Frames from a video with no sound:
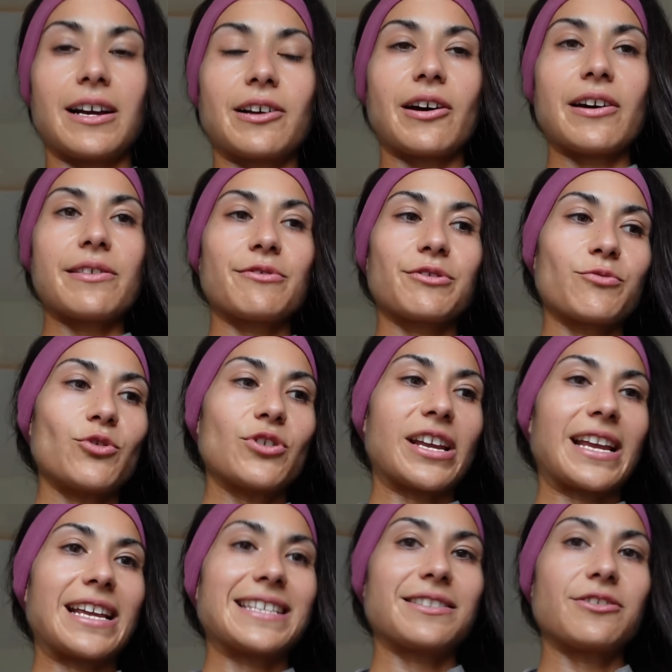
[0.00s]
A guy that was
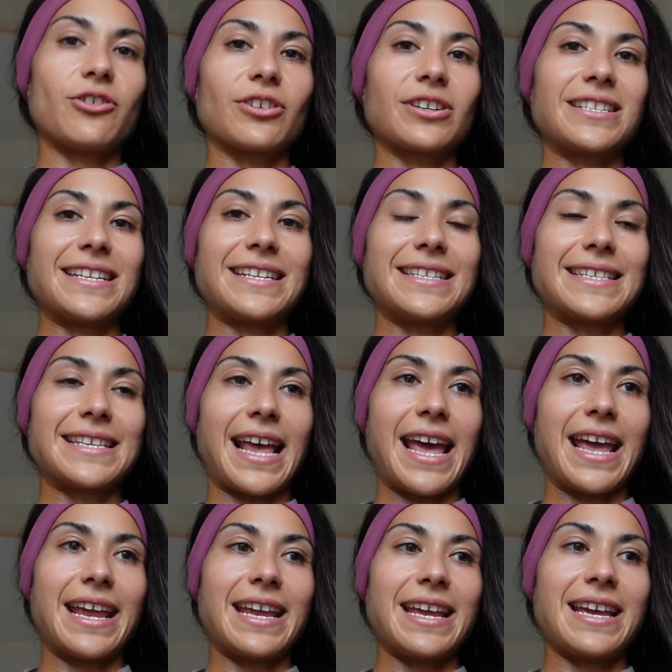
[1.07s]
walking his dog did
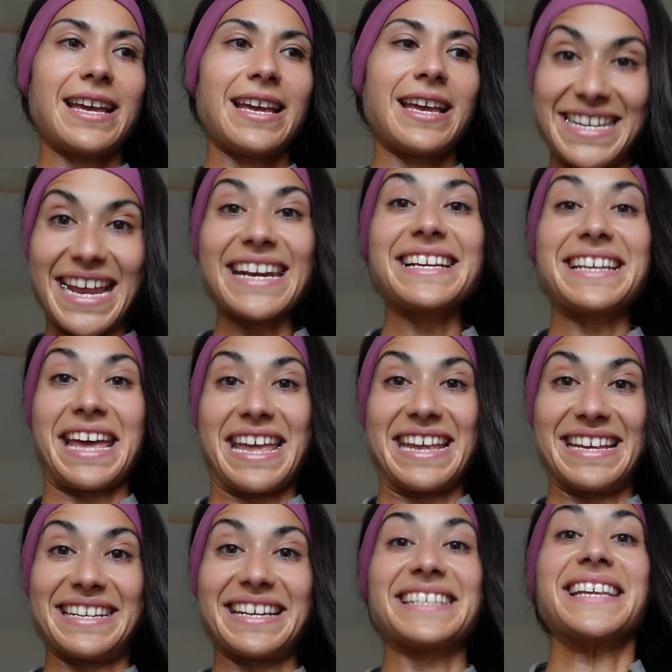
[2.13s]
say,
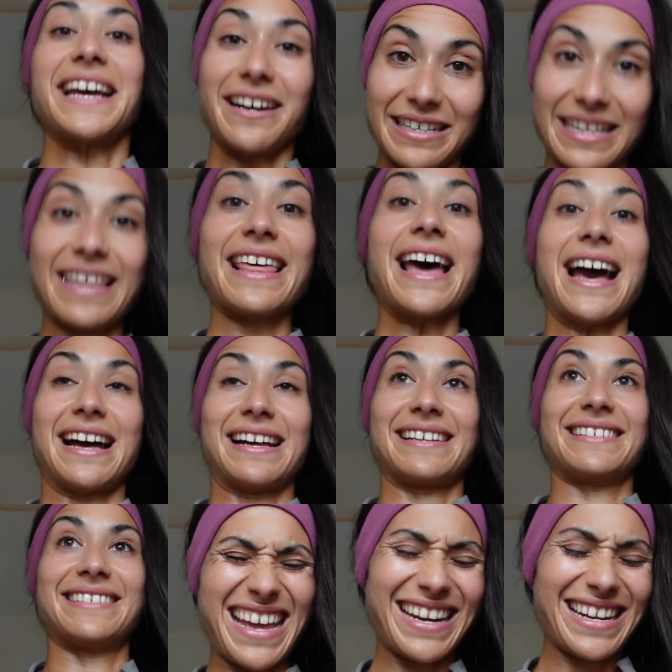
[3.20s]
dedicated, I tell you that.
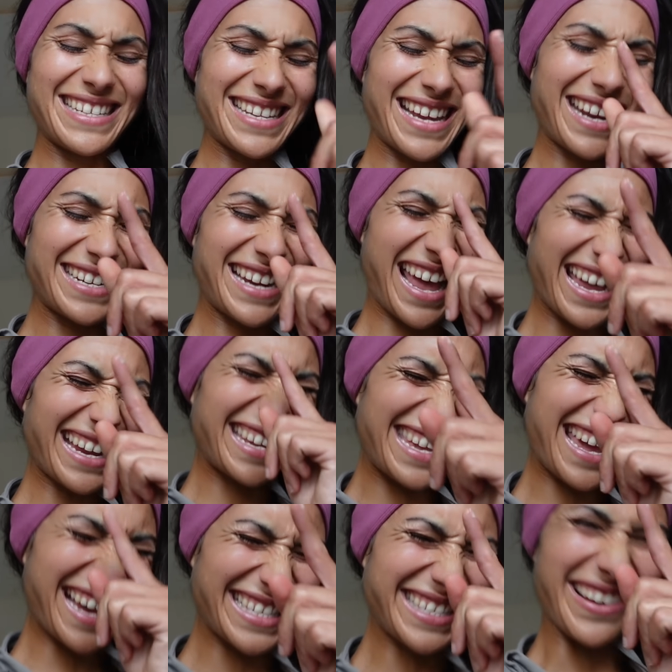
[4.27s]
And I said, heck
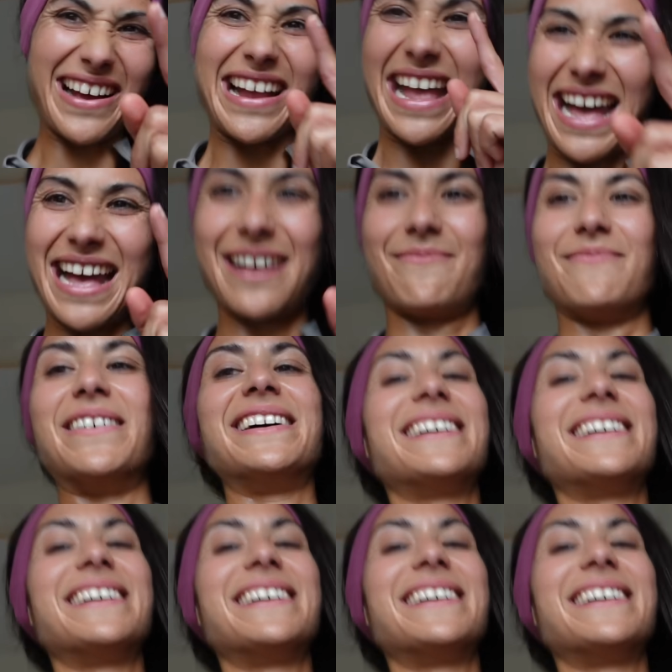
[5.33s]
yes, I am.